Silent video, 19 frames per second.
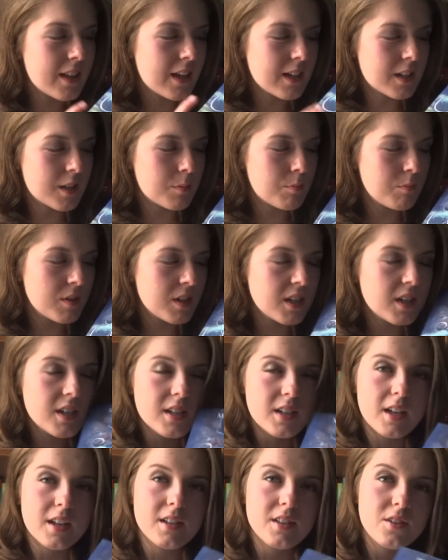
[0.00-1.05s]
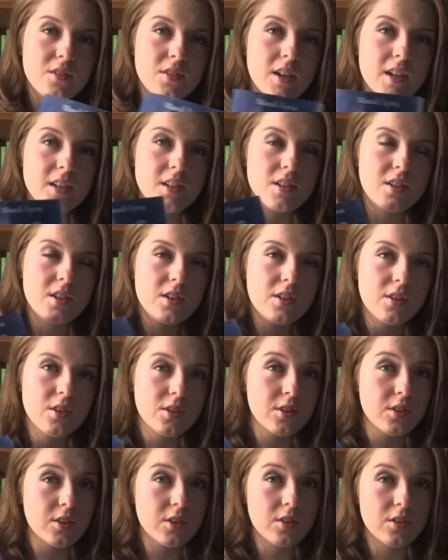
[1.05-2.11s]
That's me, and as you guys
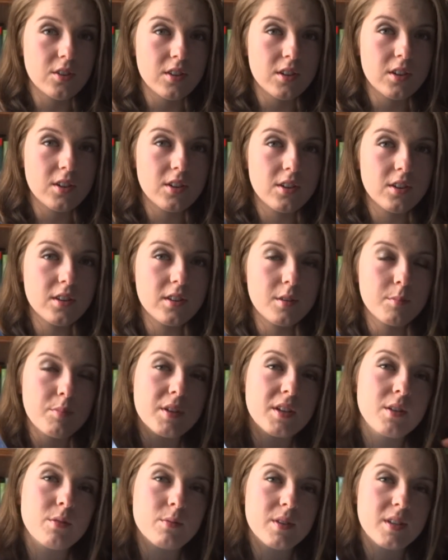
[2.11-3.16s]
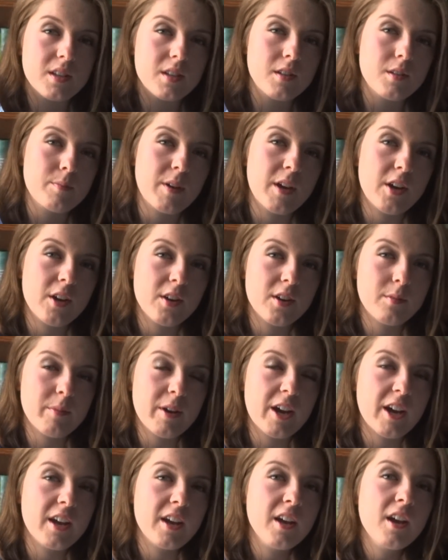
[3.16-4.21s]
heard earlier, the place was inspired
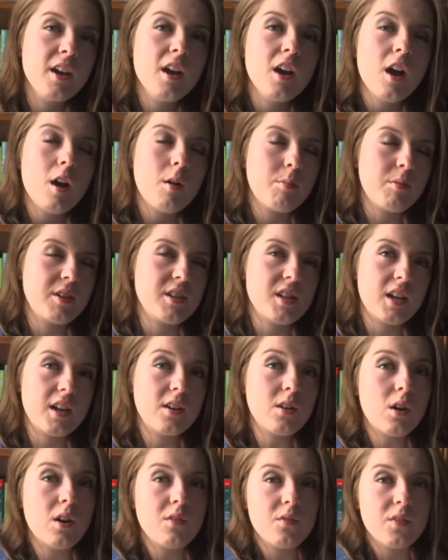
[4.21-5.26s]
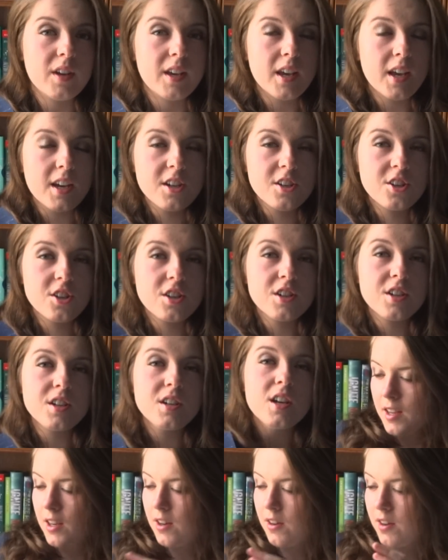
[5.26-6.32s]
by a place I had gone on
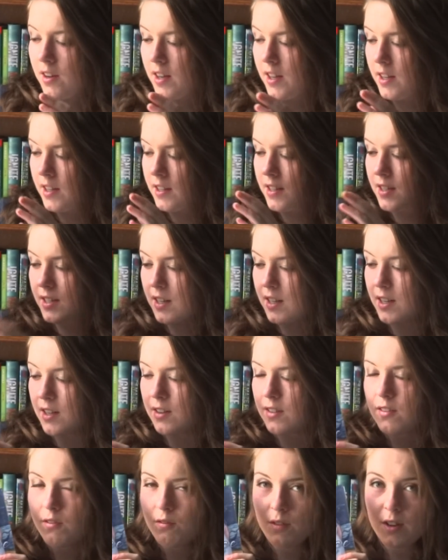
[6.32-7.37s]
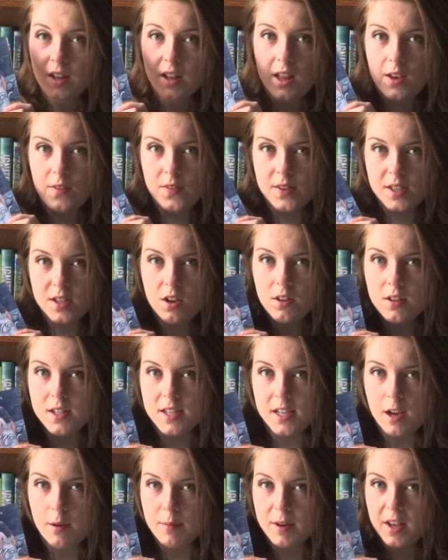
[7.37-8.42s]
vacation. Here it is. In real life, it's called
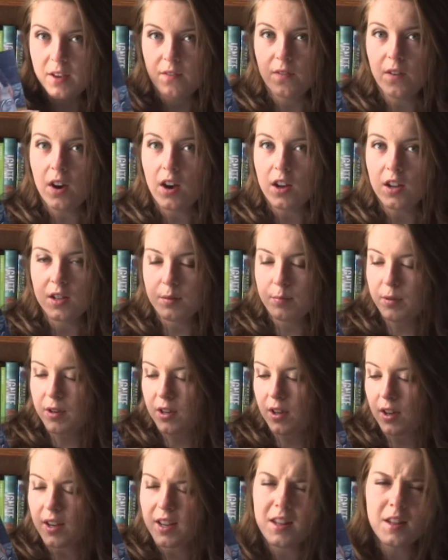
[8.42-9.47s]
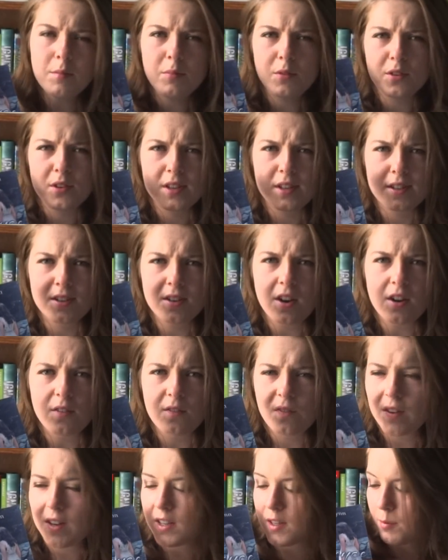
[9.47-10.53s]
Sabaday Falls, but in the book, it's called
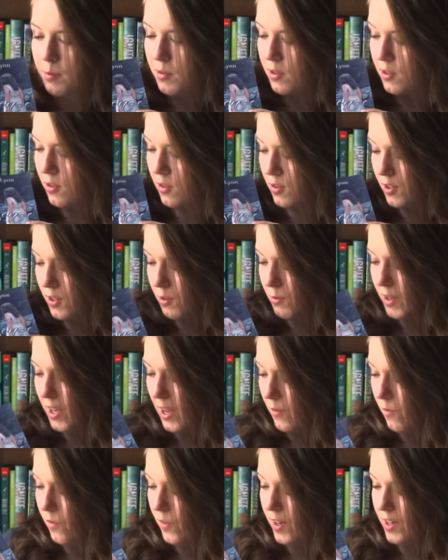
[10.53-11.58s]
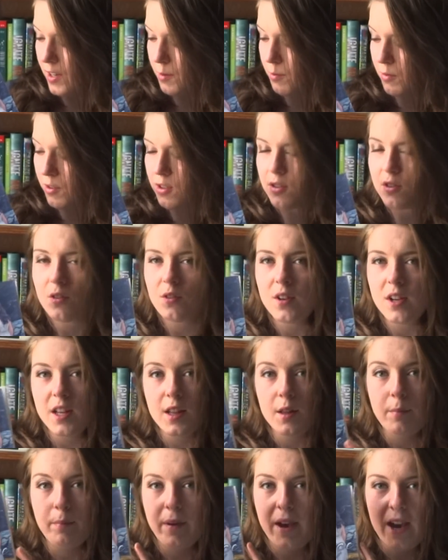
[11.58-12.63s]
Phantom Lagoon, so we have Phantom Lagoon in
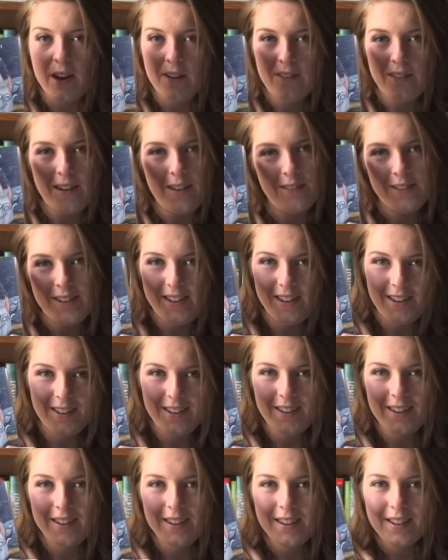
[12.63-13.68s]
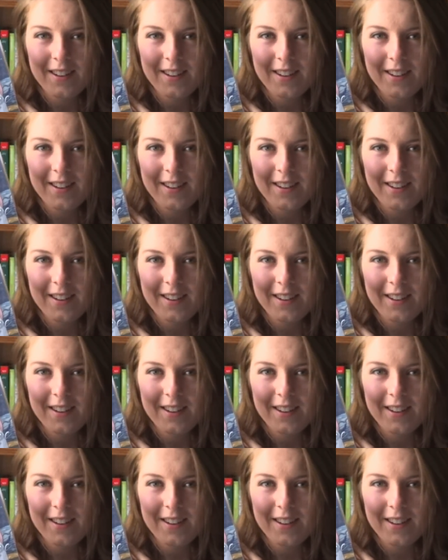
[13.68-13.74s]
the background here.